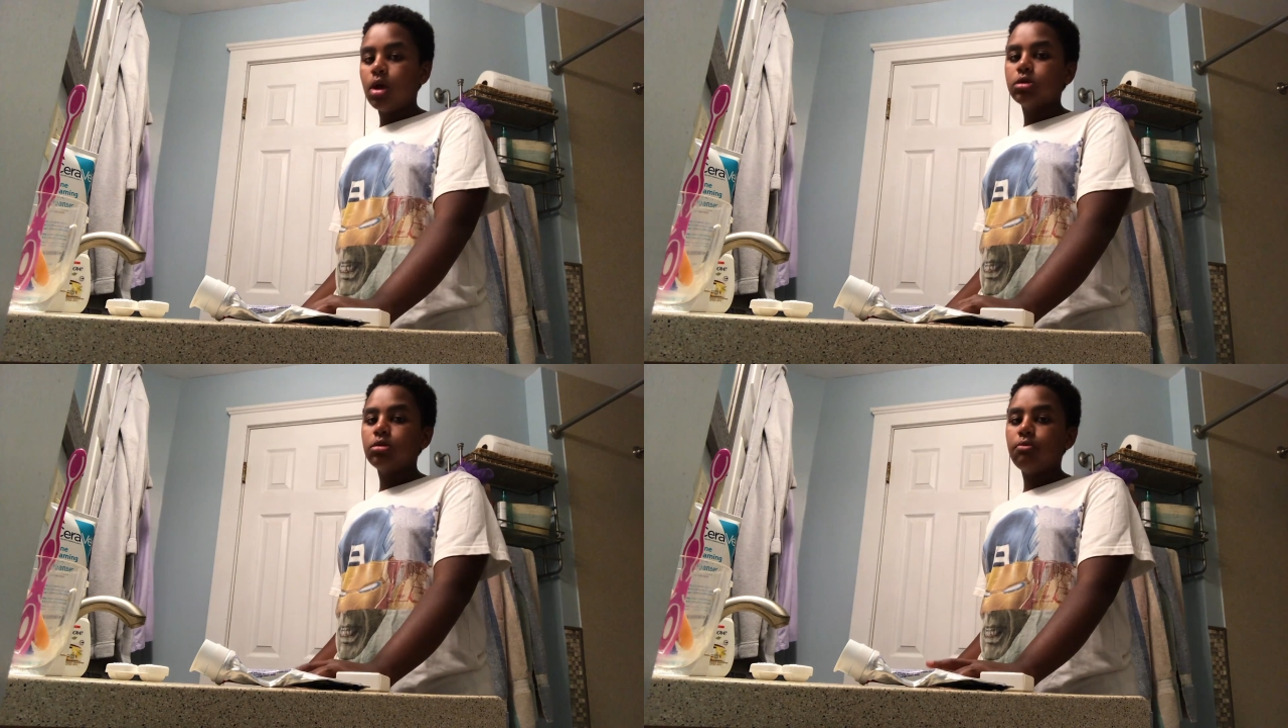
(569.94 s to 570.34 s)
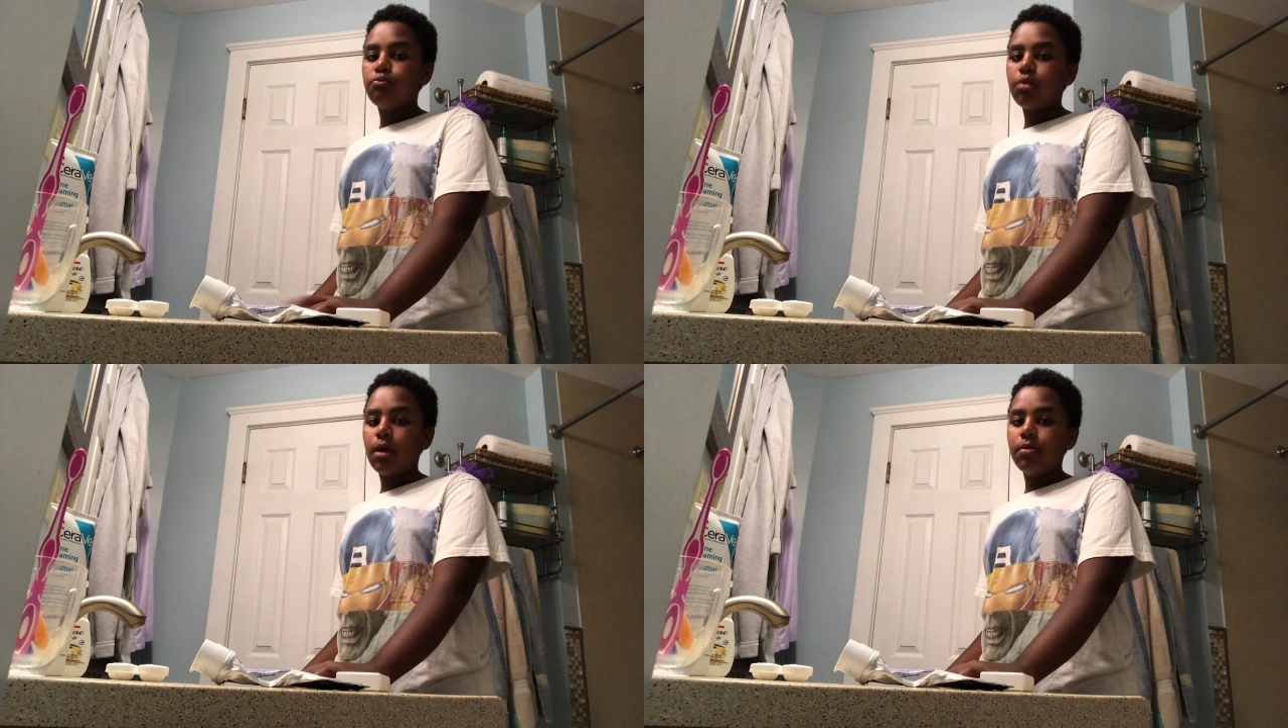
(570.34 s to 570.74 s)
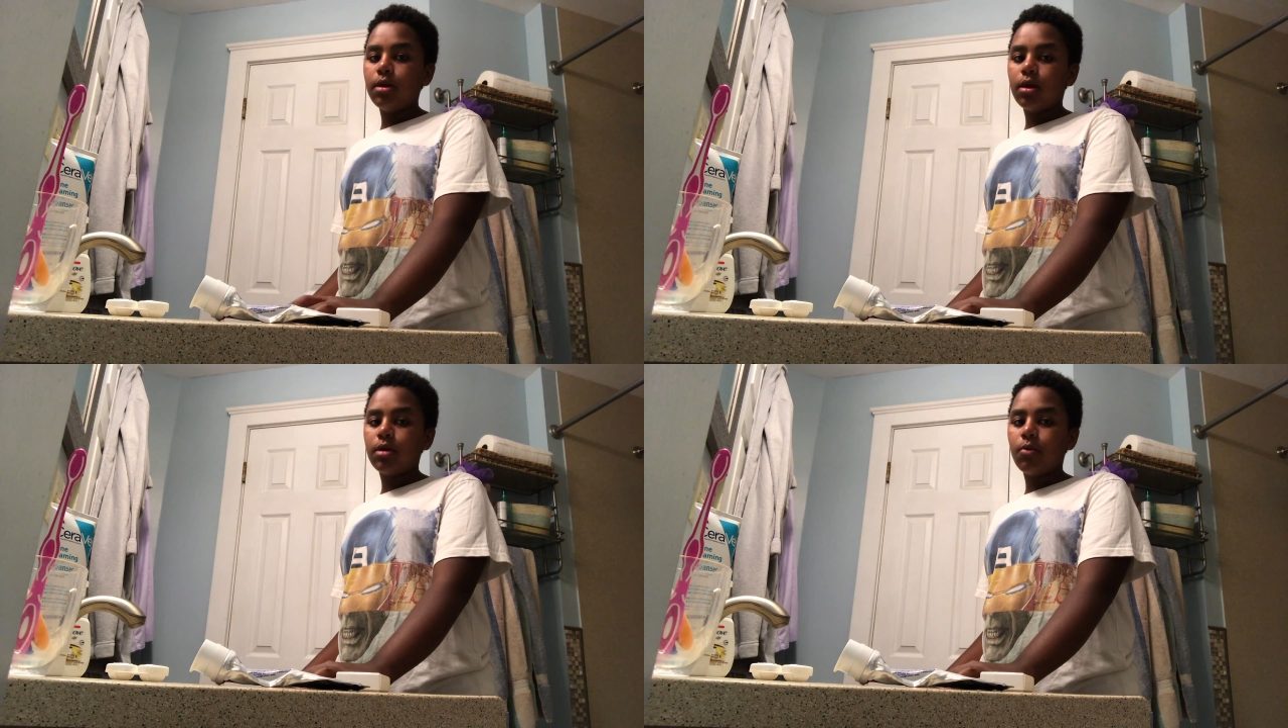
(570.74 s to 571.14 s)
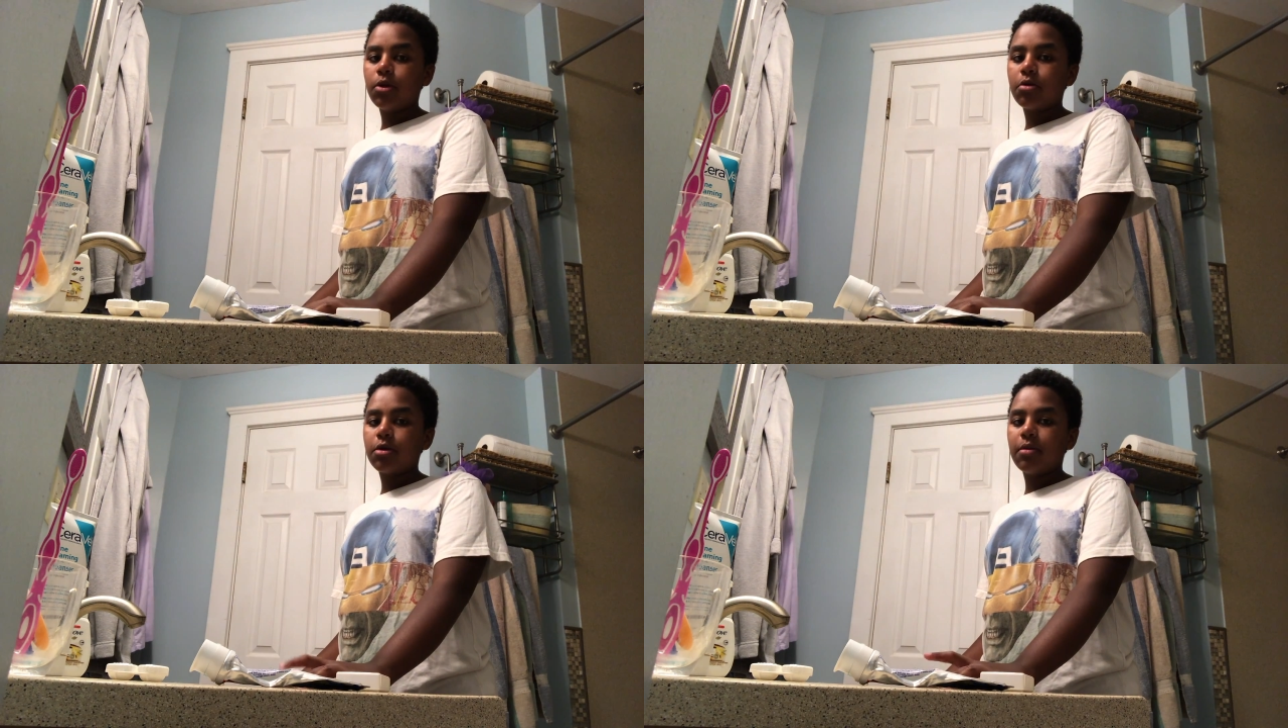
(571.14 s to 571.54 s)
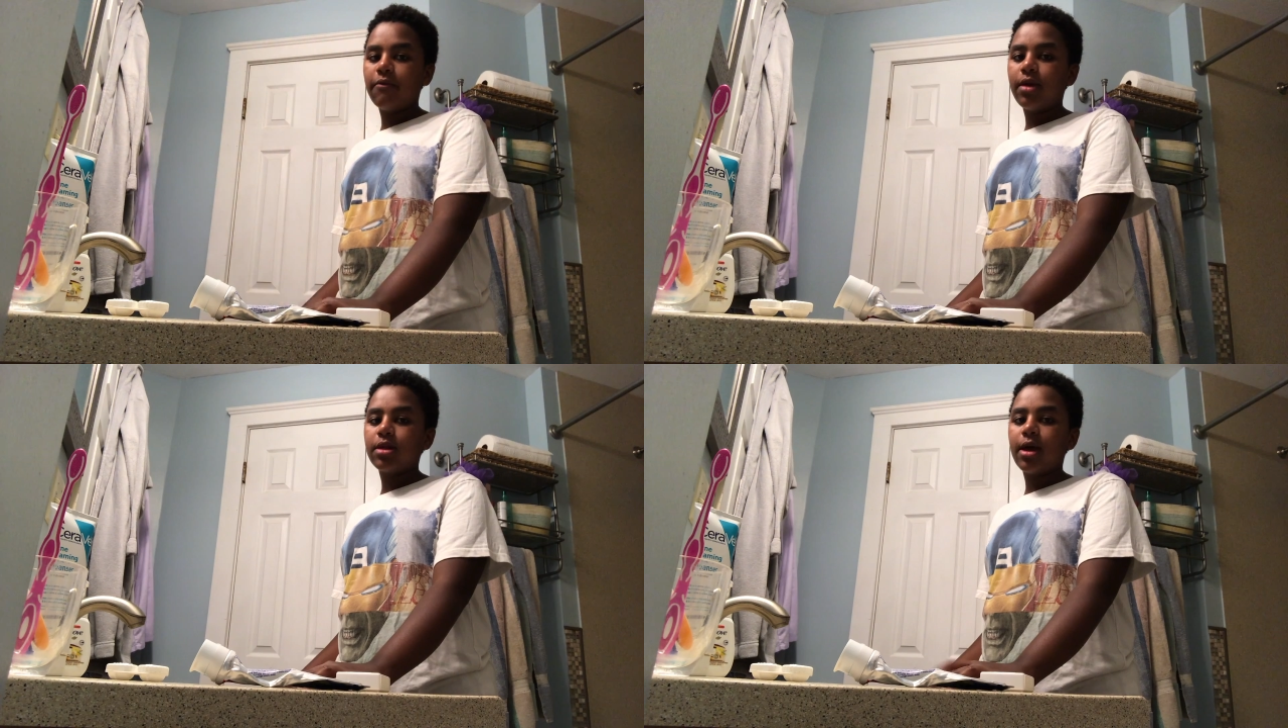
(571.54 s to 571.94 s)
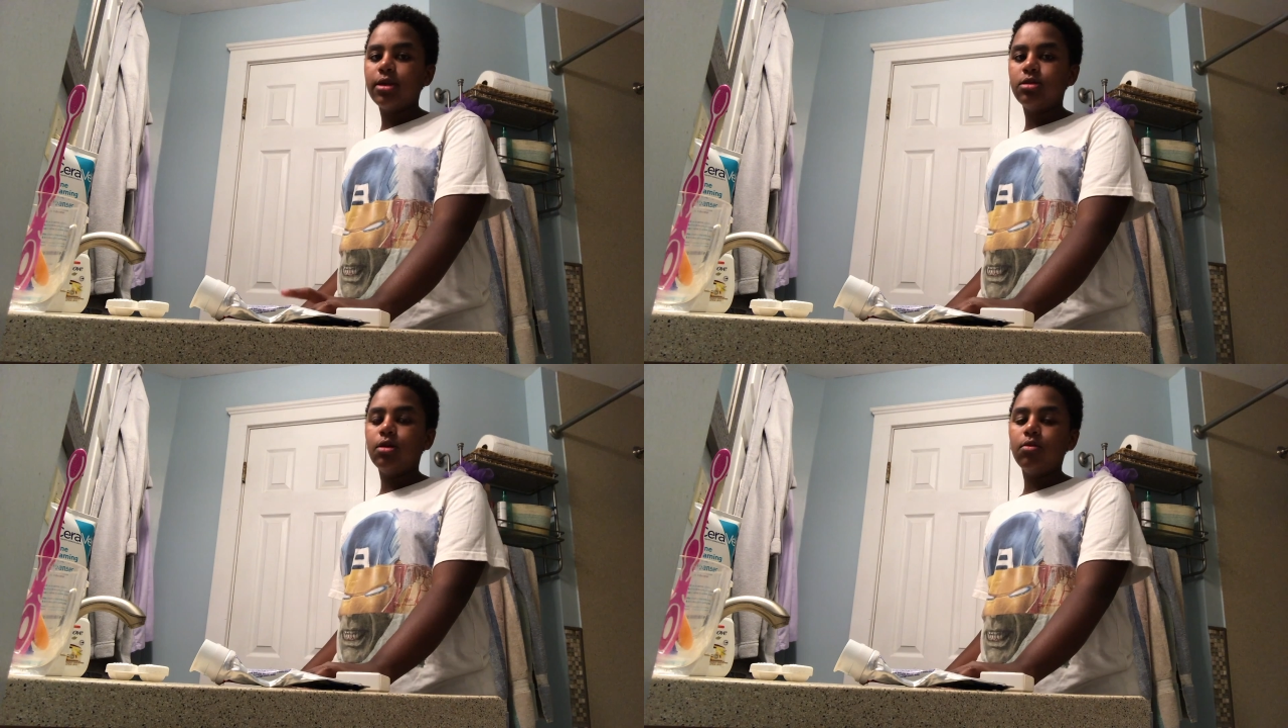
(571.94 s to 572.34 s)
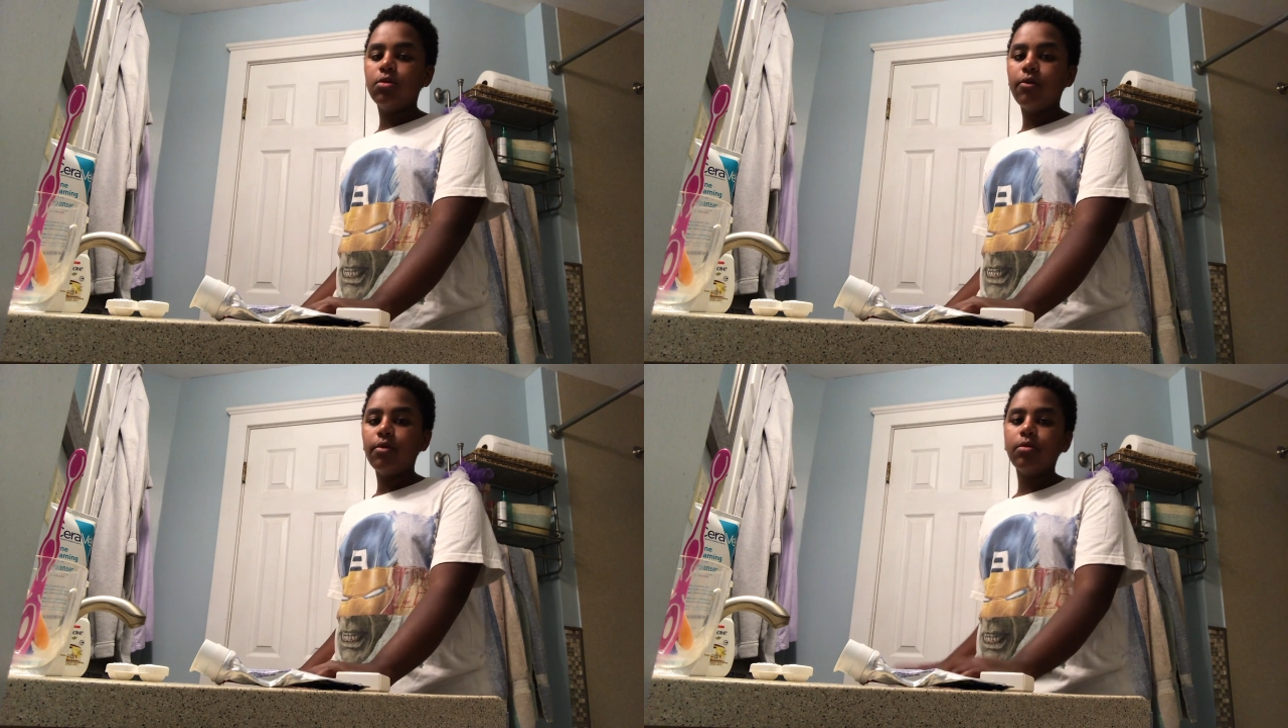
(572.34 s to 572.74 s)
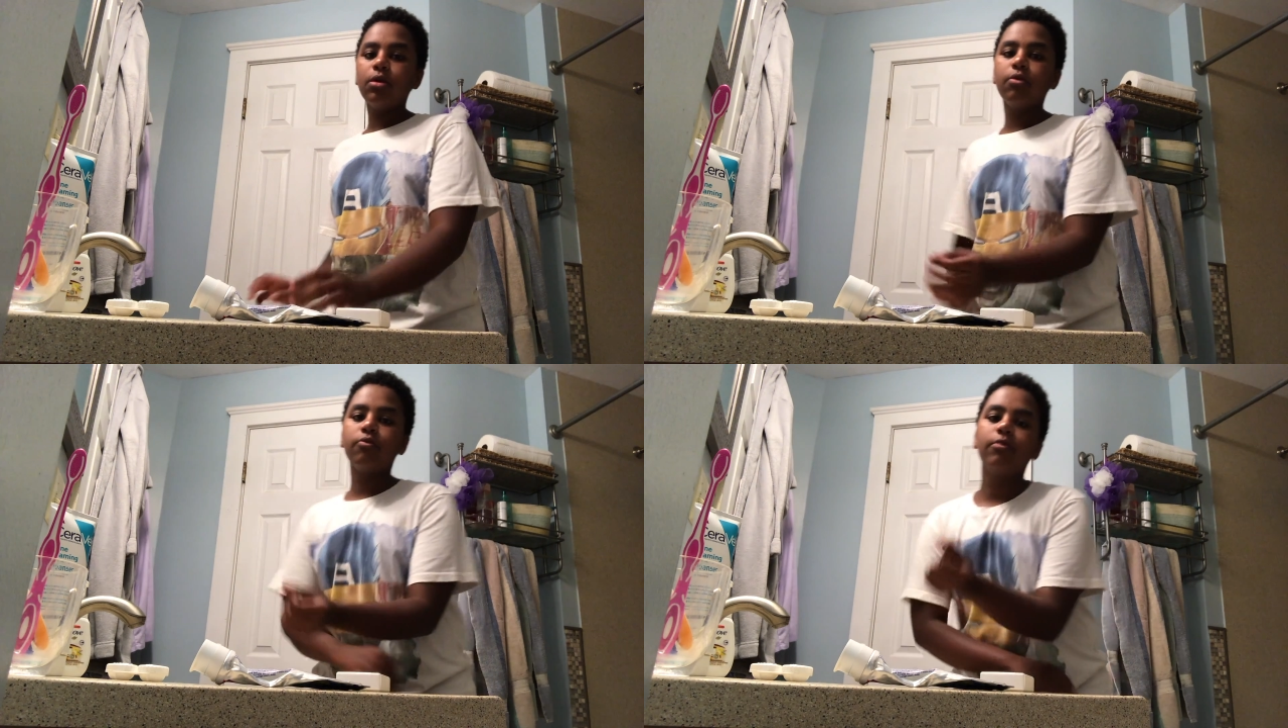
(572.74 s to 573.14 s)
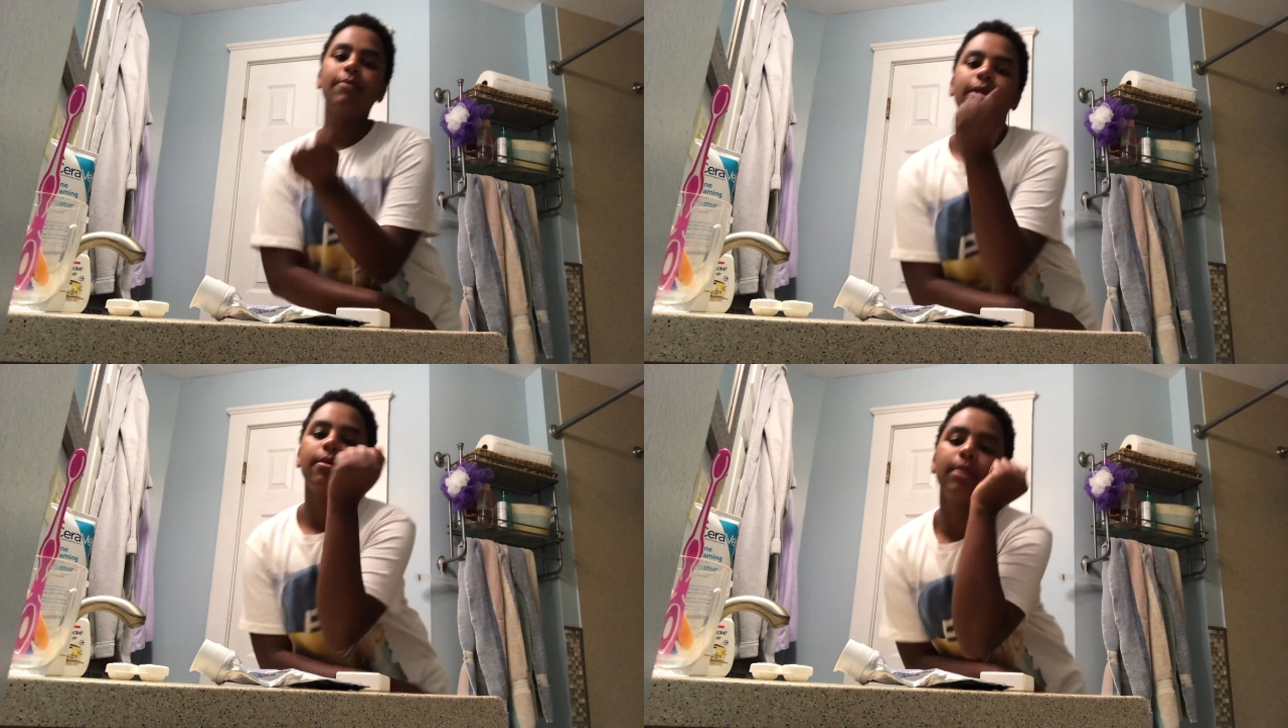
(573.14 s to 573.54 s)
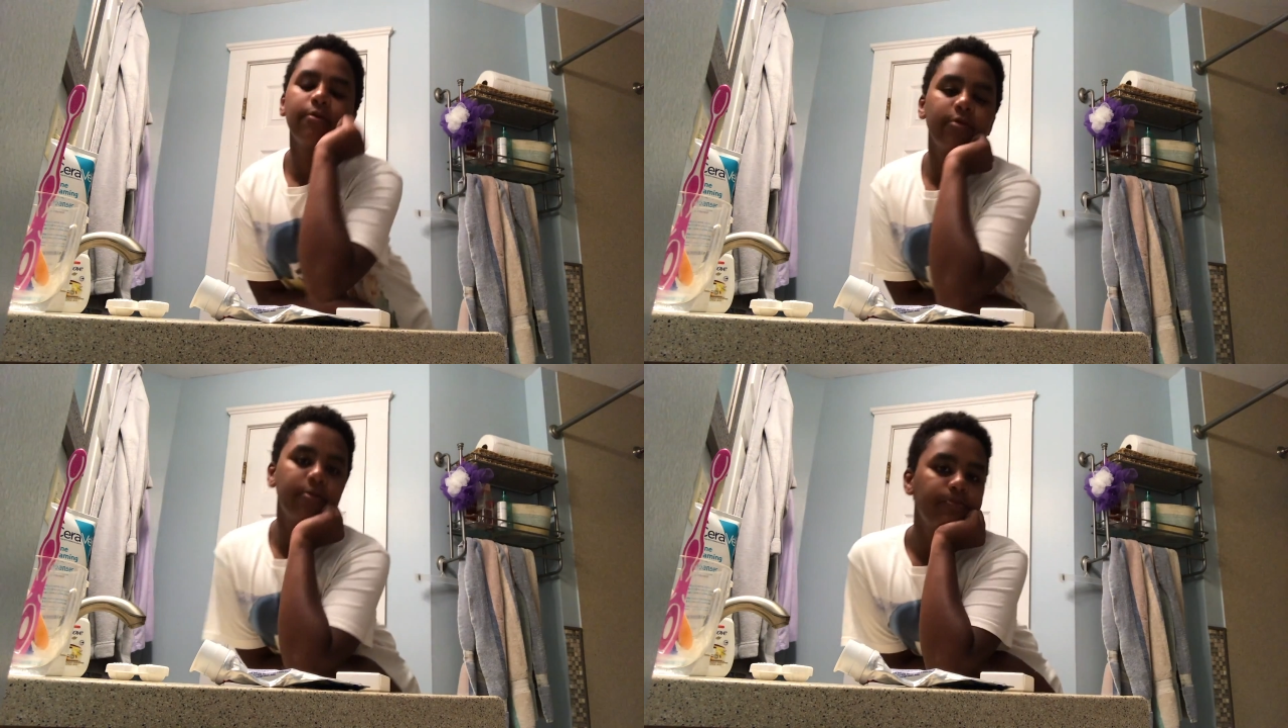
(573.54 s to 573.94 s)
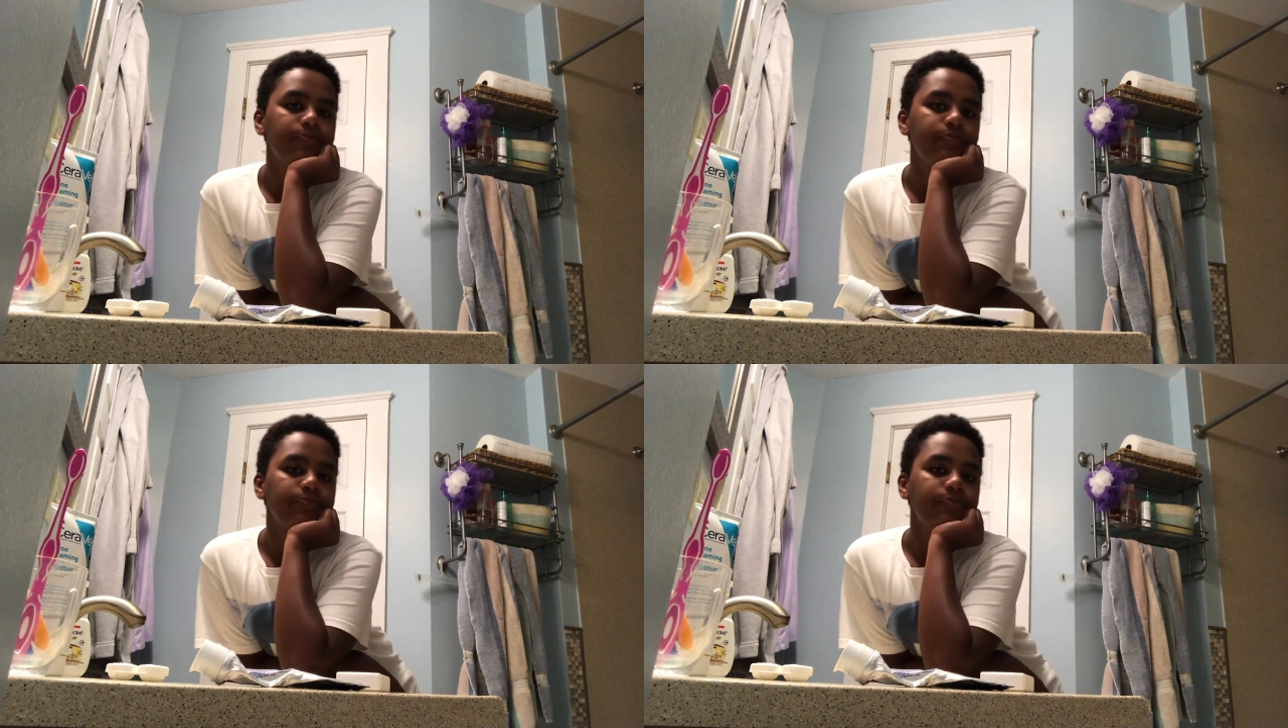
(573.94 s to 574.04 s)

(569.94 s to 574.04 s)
So I'm probably not gonna moisturize my face. I don't know if I'm gonna repair my room,